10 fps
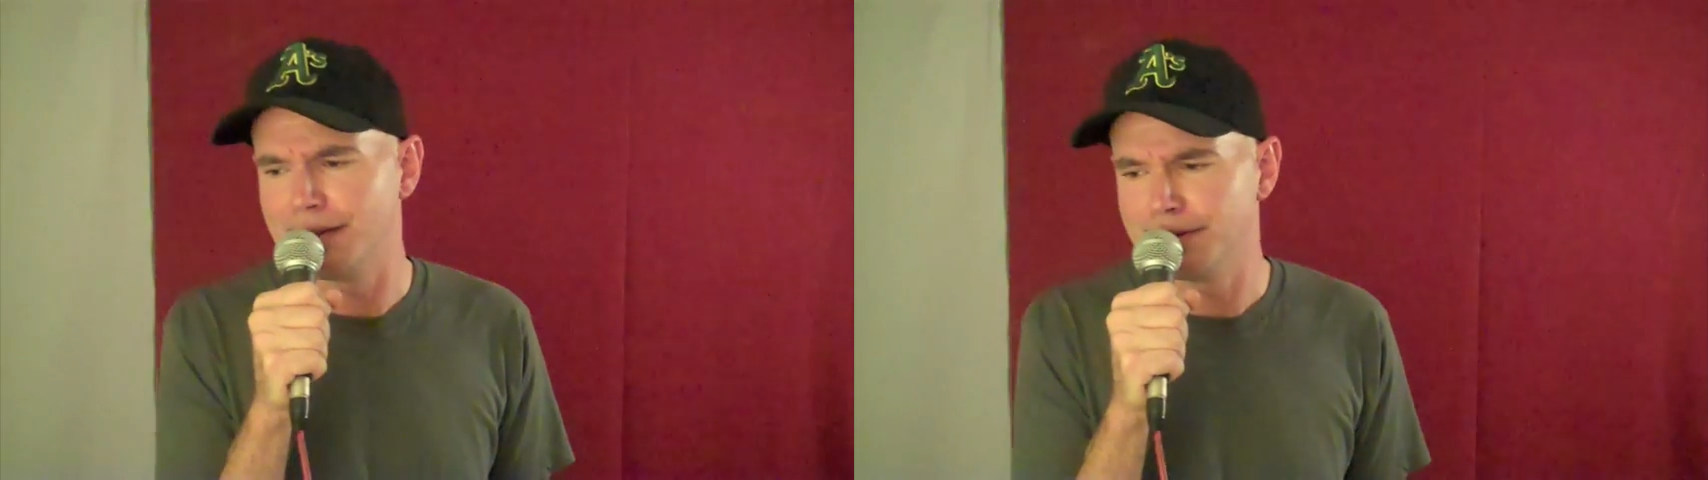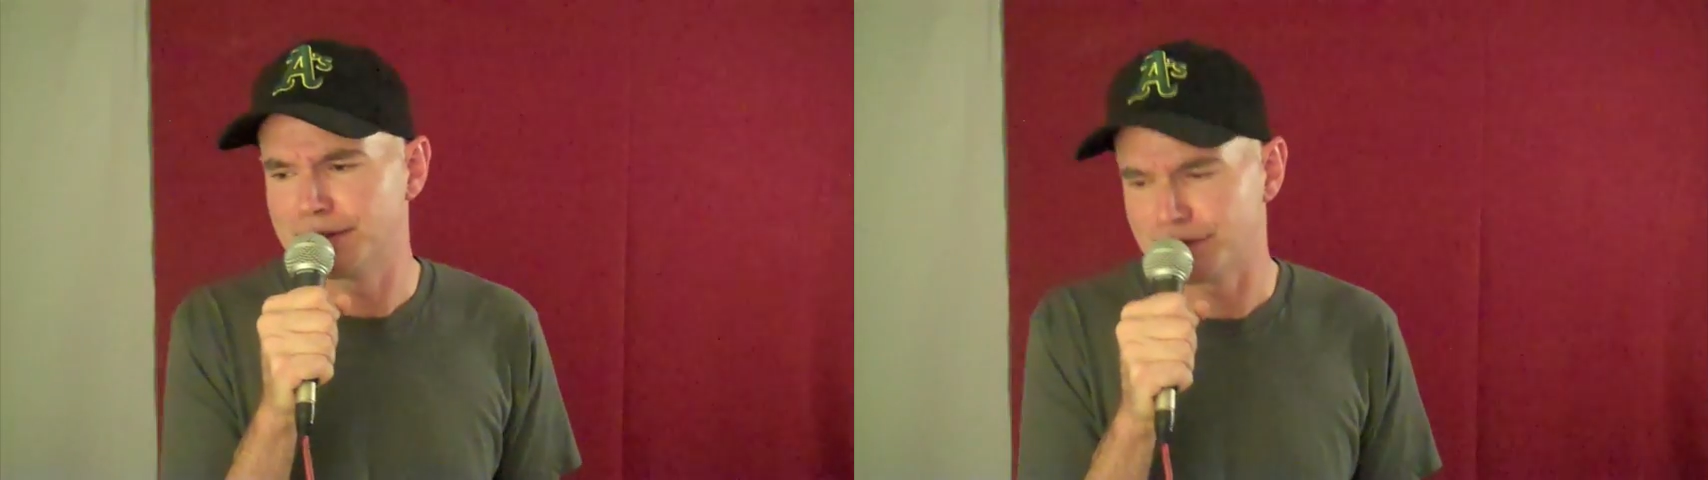
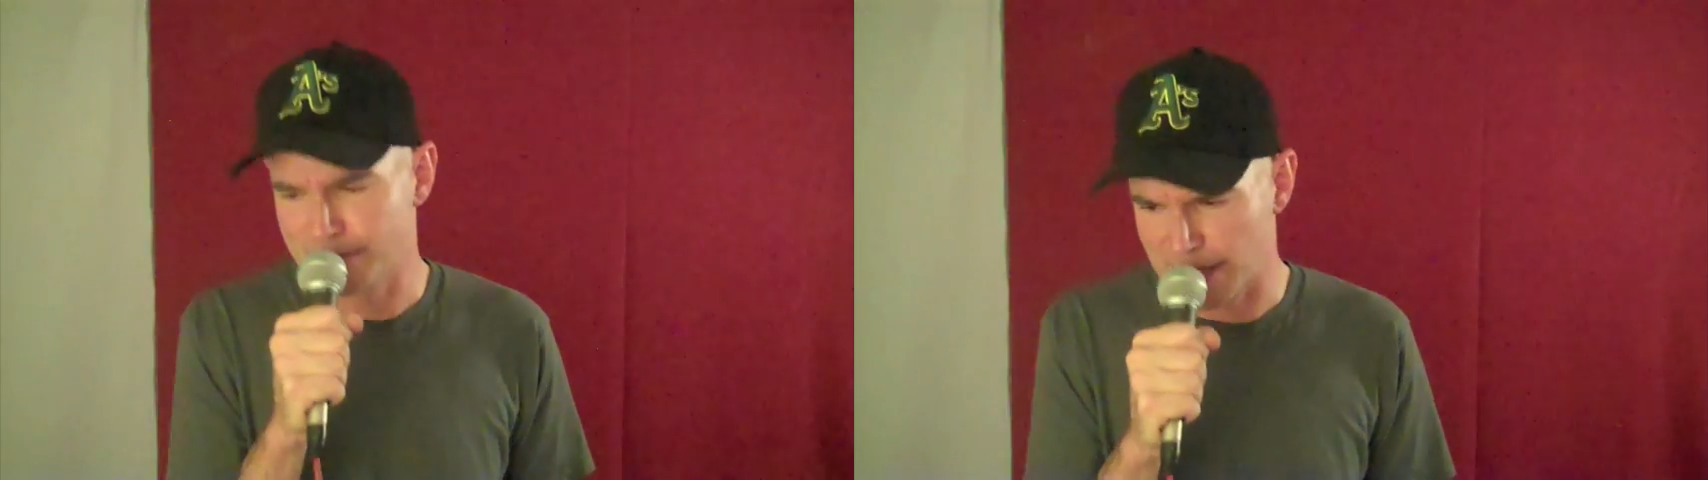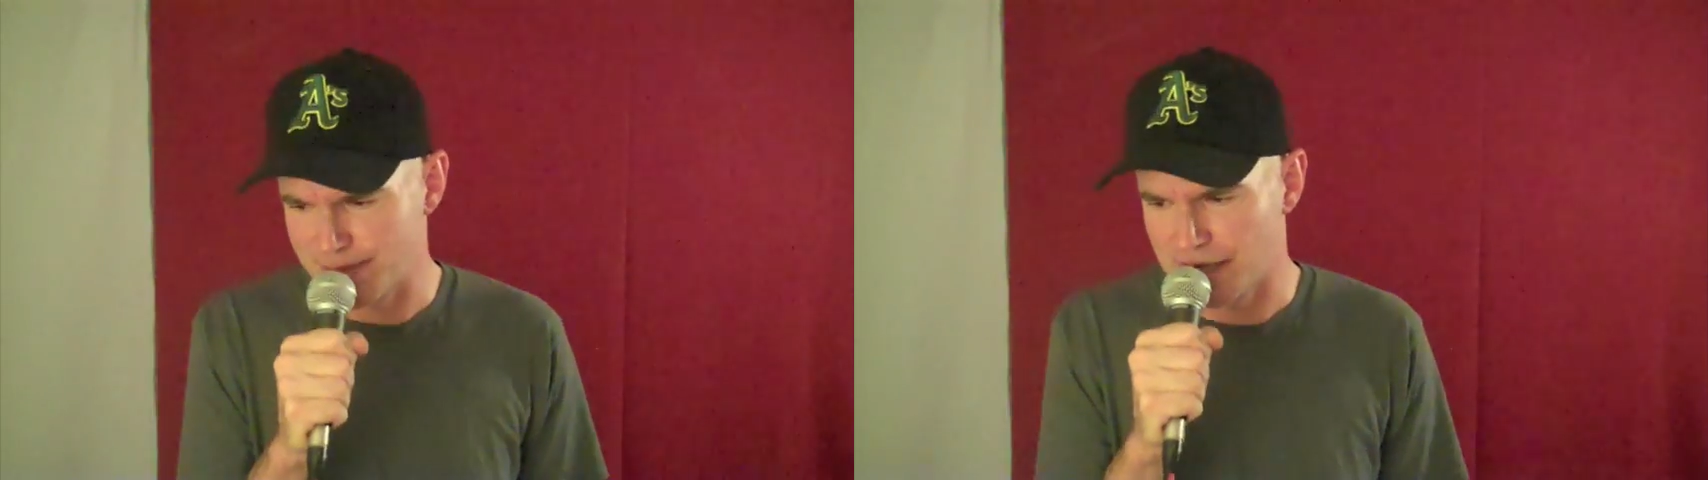It was for
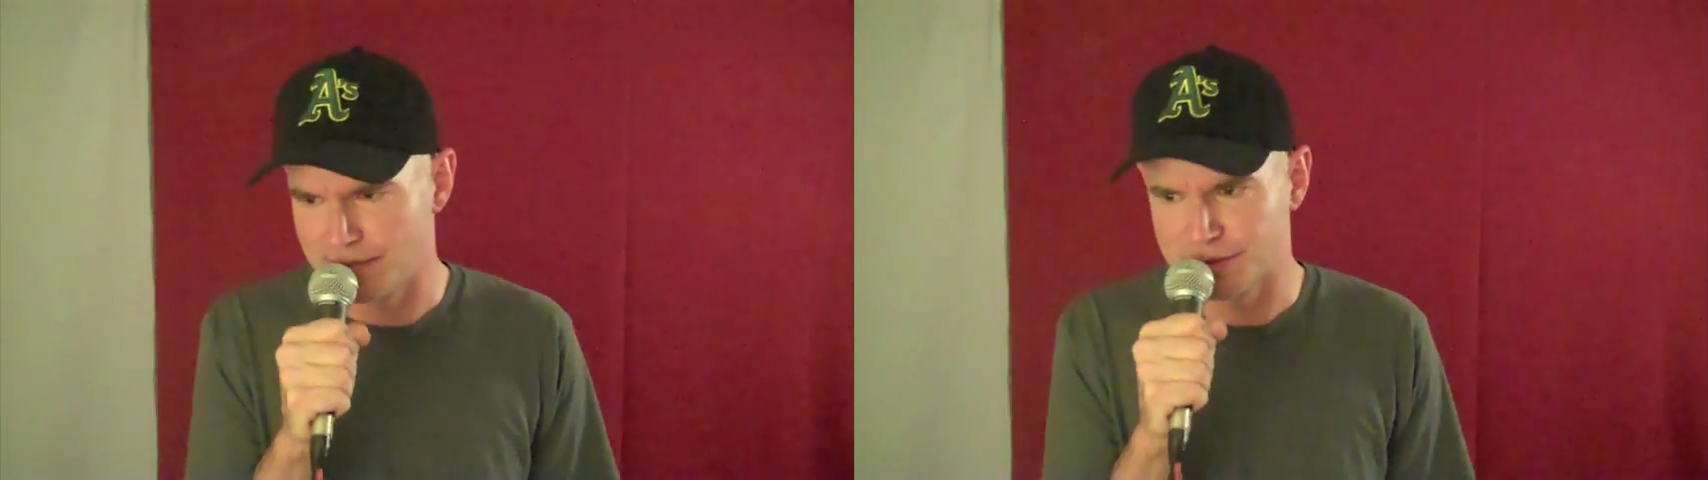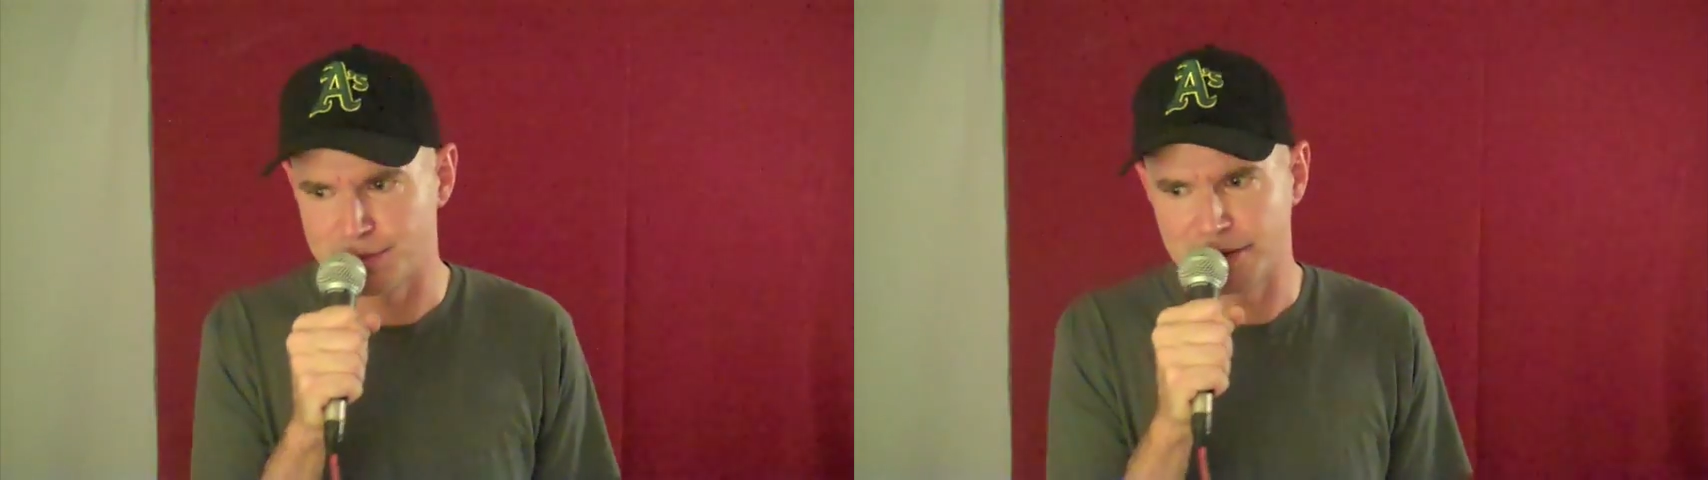my
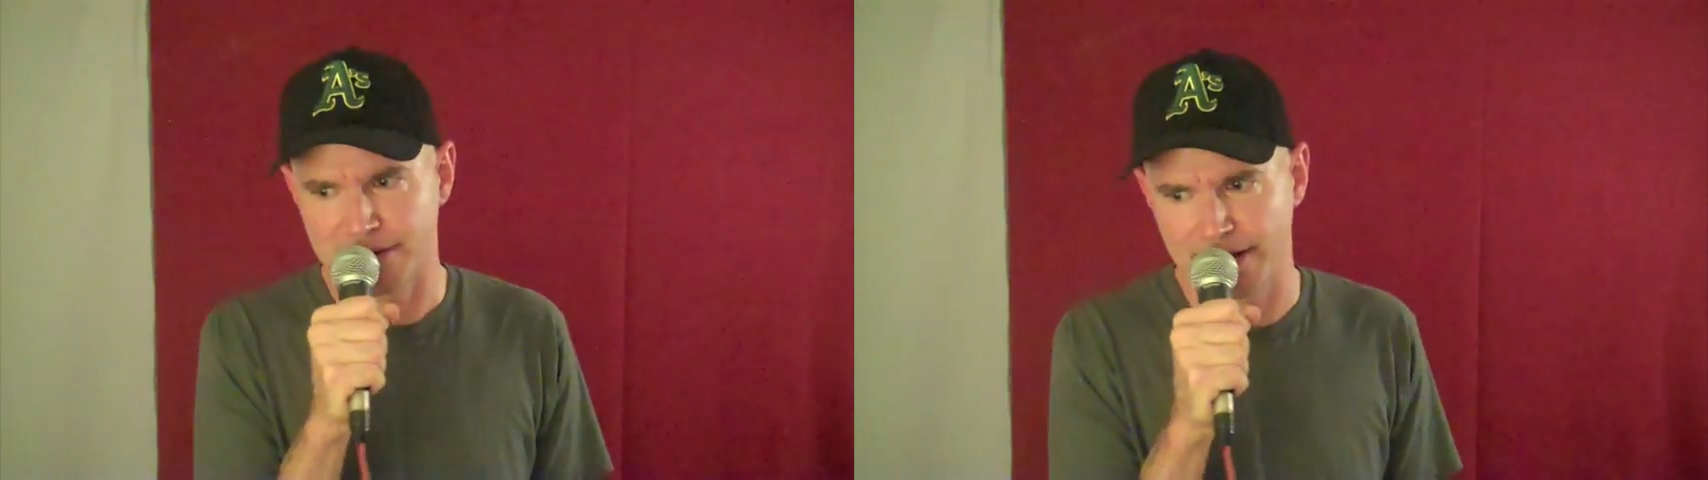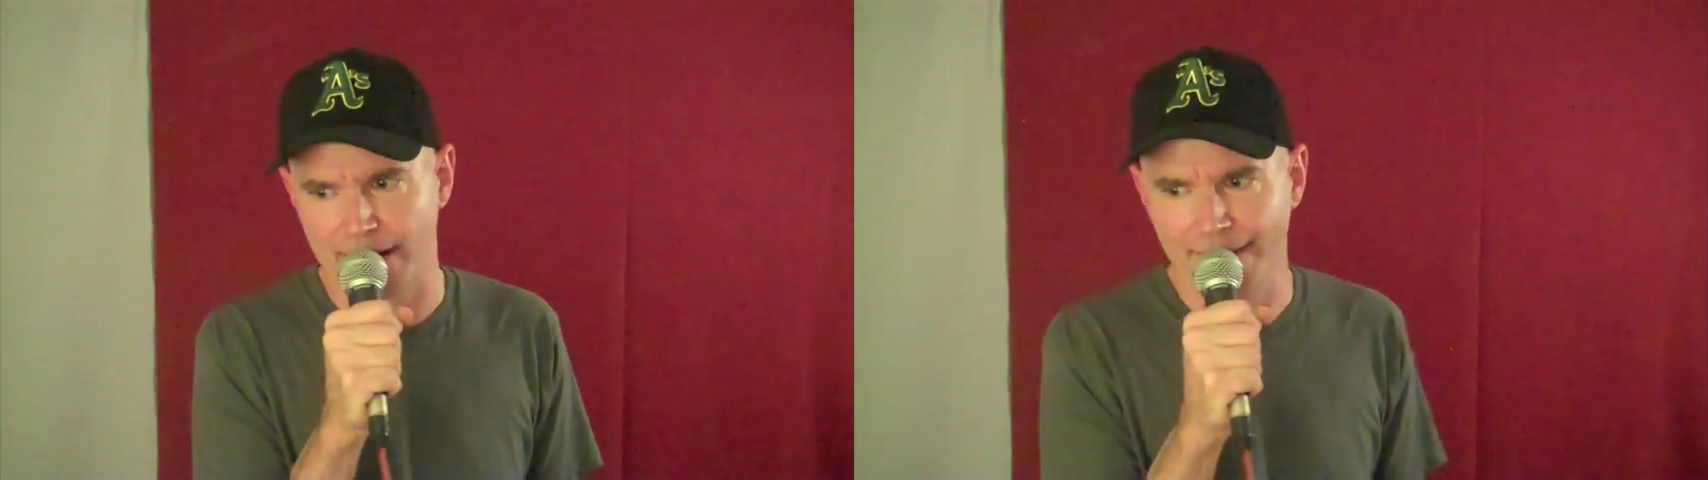mom's
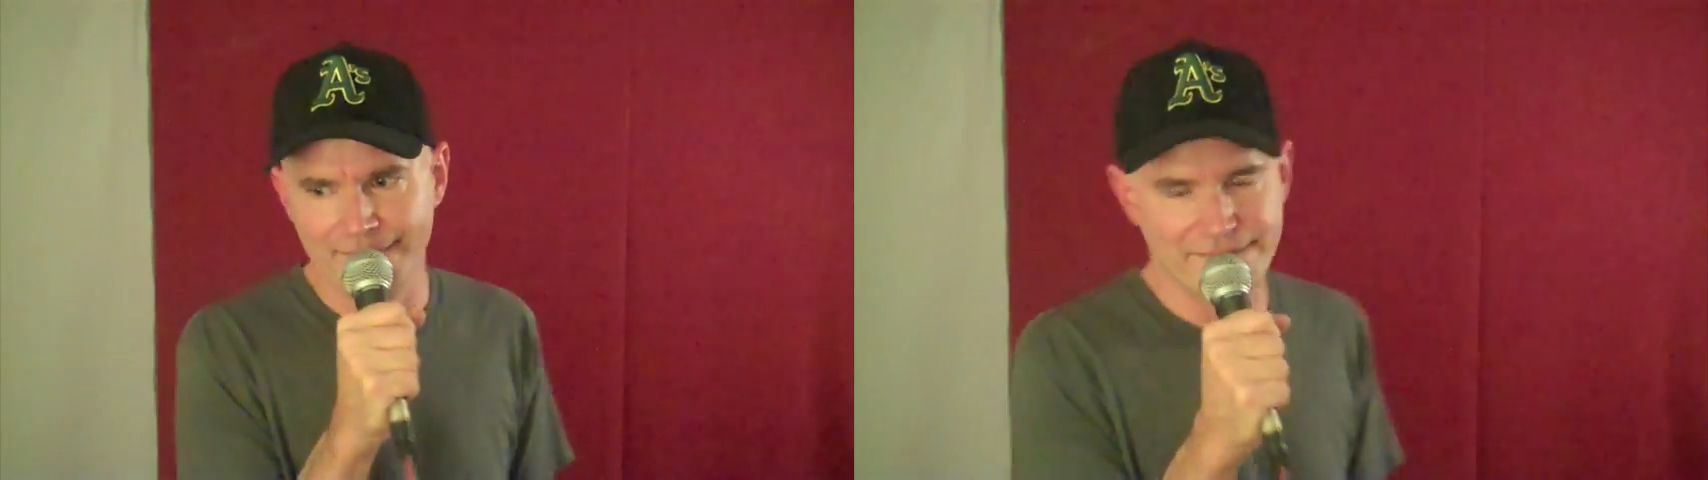birthday.